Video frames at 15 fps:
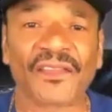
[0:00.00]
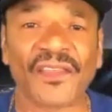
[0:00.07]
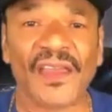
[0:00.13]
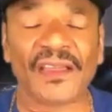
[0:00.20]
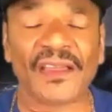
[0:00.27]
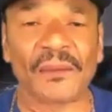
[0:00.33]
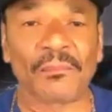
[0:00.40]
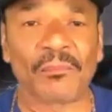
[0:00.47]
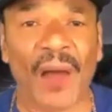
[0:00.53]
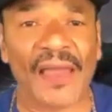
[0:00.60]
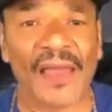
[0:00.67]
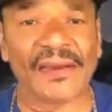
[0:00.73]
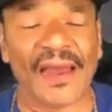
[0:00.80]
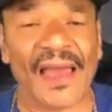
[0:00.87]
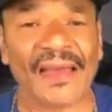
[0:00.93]
I think
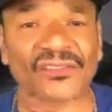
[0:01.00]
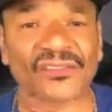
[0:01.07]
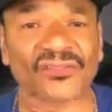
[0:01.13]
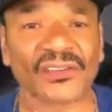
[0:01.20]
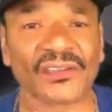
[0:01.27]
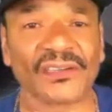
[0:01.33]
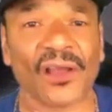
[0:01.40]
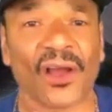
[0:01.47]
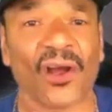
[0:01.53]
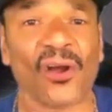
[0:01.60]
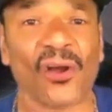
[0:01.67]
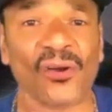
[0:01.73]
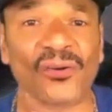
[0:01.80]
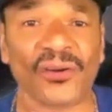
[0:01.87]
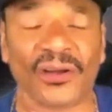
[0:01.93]
it might
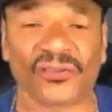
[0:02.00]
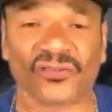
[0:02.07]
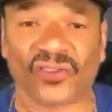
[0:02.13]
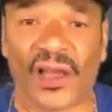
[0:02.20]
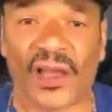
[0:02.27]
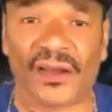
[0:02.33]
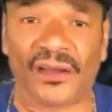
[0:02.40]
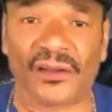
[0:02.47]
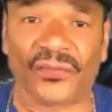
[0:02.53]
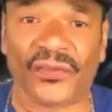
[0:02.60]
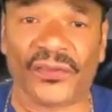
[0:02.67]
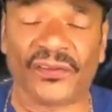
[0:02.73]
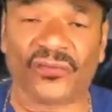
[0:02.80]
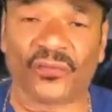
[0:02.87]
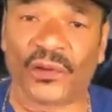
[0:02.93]
actually hurt a
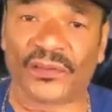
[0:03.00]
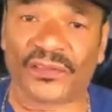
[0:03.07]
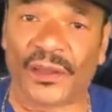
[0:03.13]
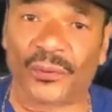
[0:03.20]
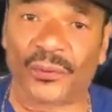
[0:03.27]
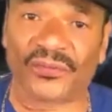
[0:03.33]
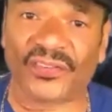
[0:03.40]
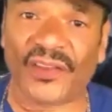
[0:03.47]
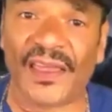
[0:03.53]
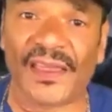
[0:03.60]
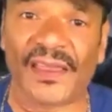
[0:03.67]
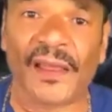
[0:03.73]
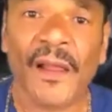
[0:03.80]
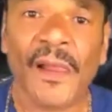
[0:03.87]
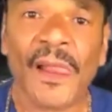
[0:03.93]
child, is what they were
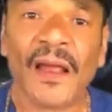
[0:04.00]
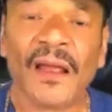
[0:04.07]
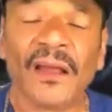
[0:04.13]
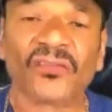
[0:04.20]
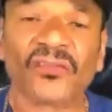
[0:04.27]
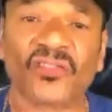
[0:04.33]
saying,